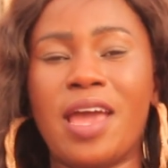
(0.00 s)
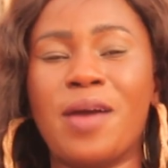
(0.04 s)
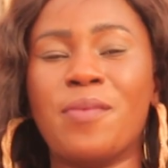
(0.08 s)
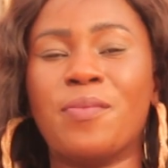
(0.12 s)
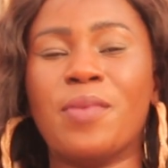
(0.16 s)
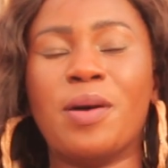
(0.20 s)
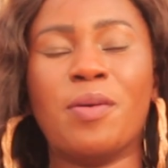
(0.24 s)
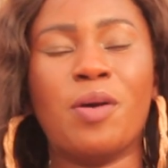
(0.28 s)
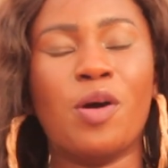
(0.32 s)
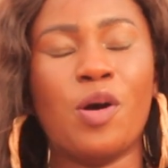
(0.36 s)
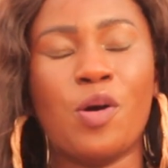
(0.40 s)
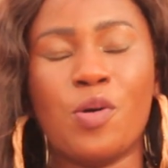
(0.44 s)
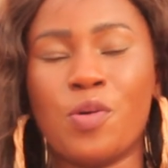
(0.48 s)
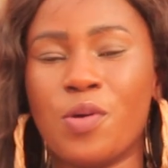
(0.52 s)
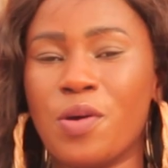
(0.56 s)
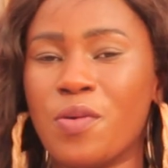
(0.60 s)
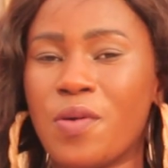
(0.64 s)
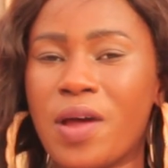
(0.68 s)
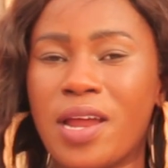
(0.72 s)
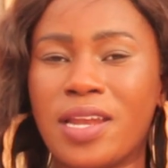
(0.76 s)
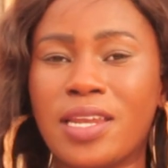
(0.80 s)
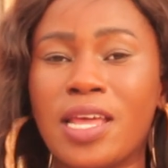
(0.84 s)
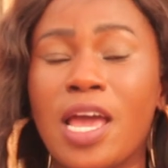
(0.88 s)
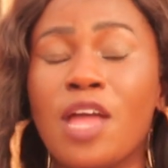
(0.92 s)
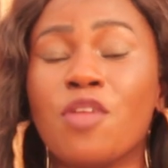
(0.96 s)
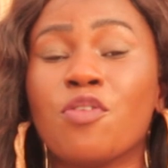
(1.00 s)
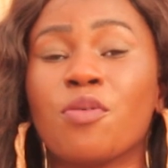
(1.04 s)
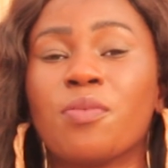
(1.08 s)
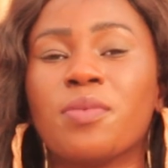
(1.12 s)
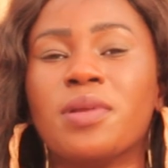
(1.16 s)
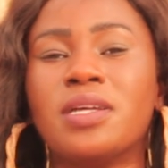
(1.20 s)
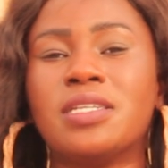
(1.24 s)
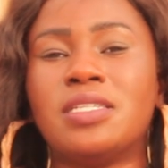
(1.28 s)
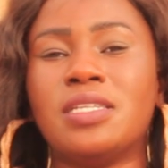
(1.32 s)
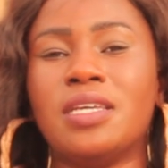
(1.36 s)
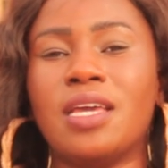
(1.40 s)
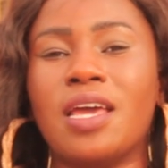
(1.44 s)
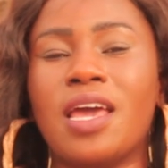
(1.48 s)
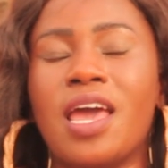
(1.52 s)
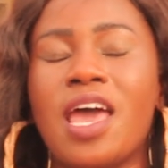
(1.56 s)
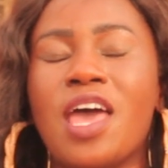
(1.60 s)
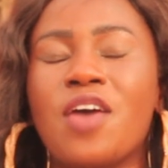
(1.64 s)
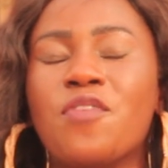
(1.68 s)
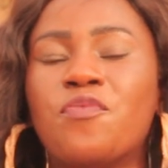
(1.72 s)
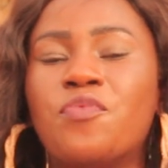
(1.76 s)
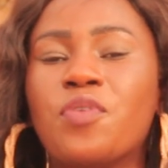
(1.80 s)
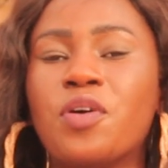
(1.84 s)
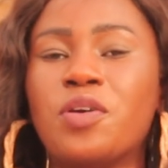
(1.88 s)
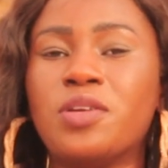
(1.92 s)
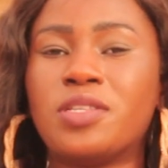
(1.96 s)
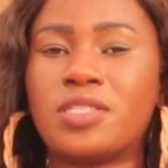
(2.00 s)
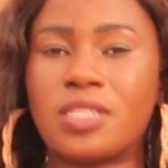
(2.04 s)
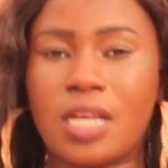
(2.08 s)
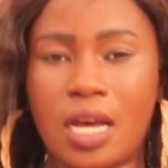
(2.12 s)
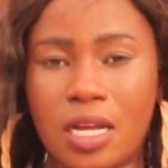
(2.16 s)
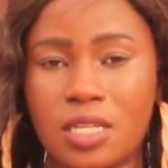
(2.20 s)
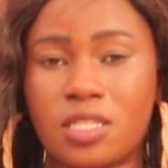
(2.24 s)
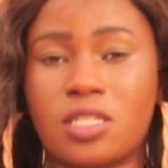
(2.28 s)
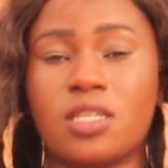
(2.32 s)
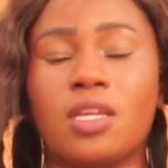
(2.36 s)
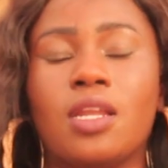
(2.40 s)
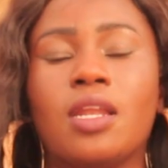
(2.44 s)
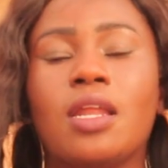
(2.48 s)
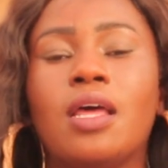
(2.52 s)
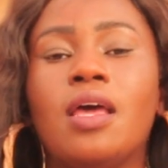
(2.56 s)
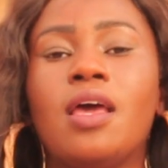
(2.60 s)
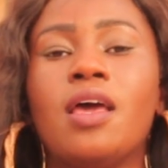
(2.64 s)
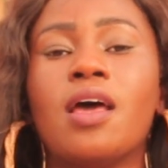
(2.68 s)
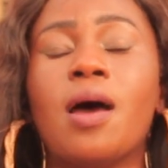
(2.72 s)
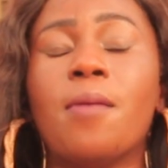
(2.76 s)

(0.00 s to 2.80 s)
ma oh Radi enyo mo de e very touching.